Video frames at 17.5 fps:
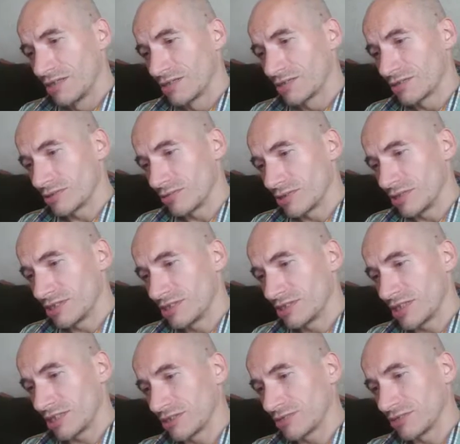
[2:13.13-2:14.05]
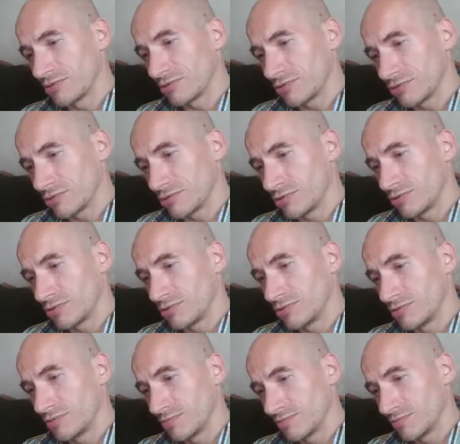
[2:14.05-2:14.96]
So is that
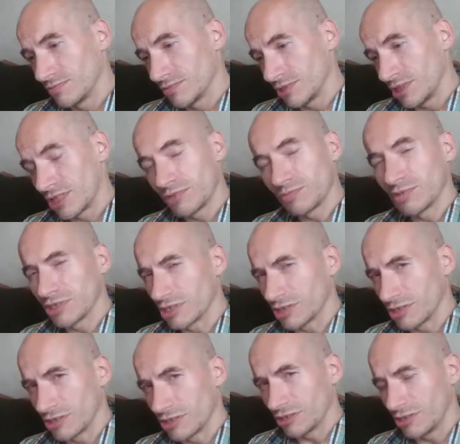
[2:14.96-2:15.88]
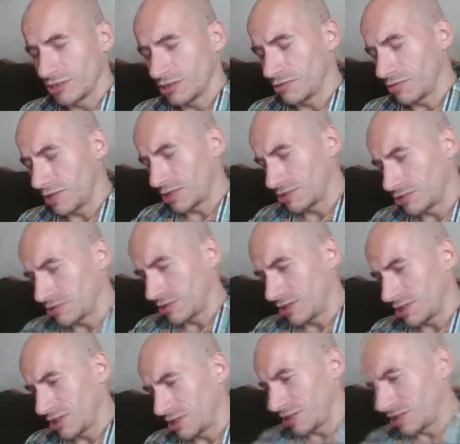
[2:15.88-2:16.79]
true? Let me read the question
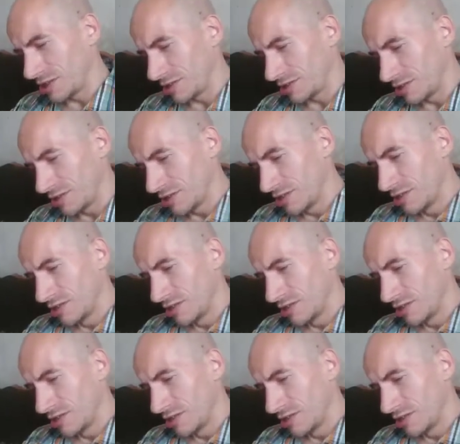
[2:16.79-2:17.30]
again.